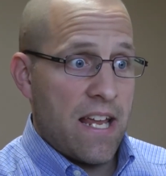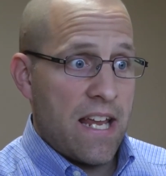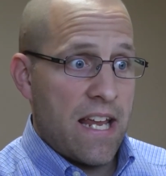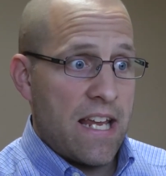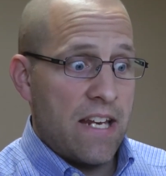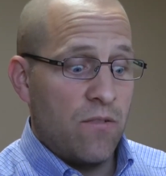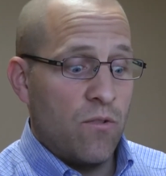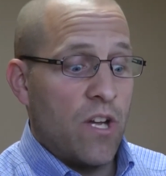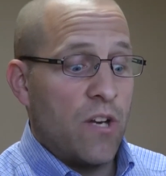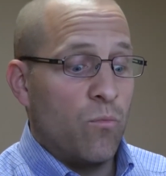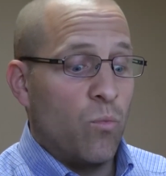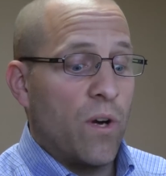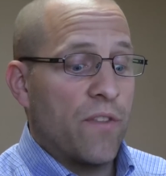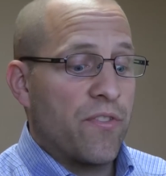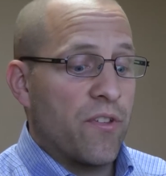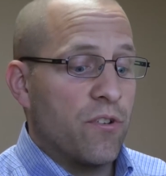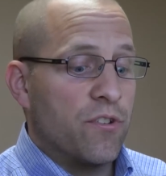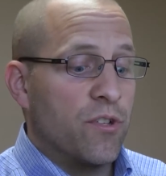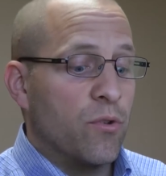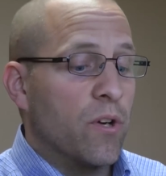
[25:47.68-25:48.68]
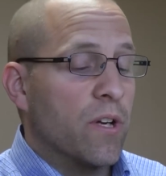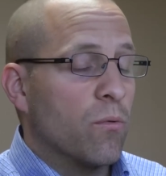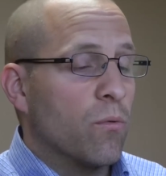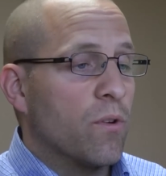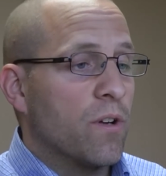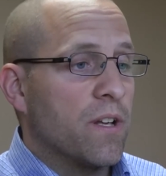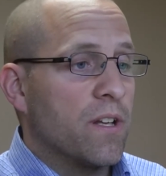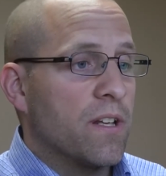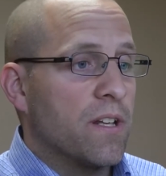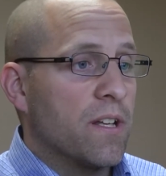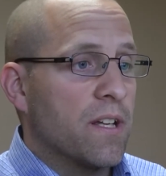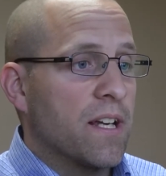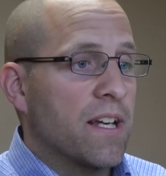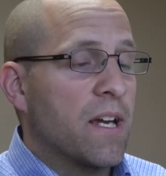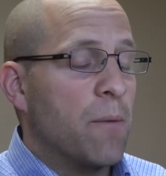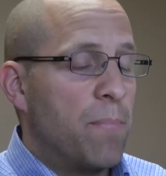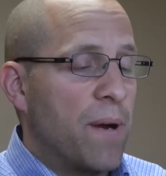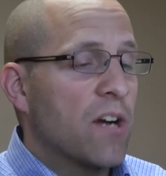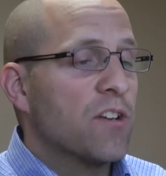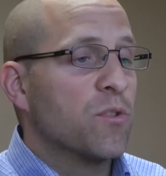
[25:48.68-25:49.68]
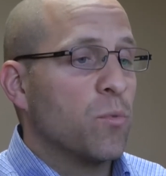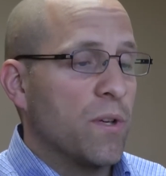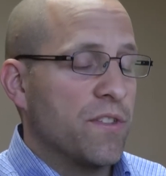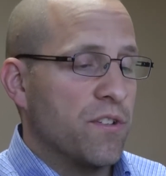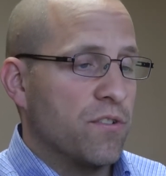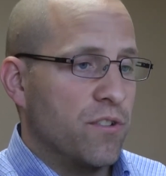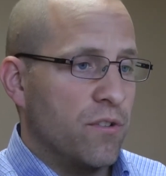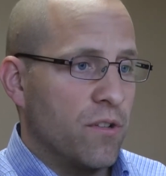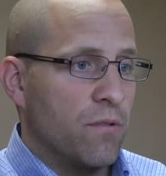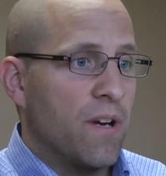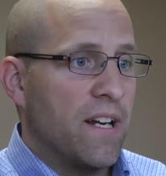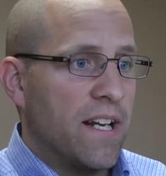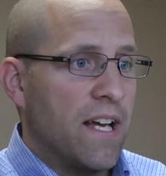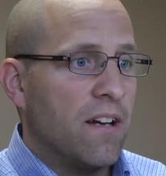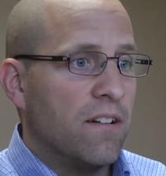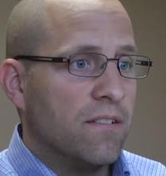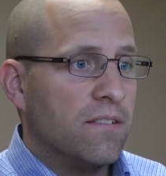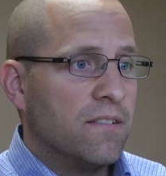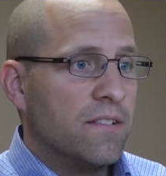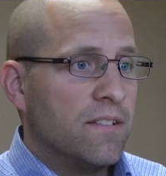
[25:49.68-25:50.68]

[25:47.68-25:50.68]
in what they're doing compared to what they're doing right now.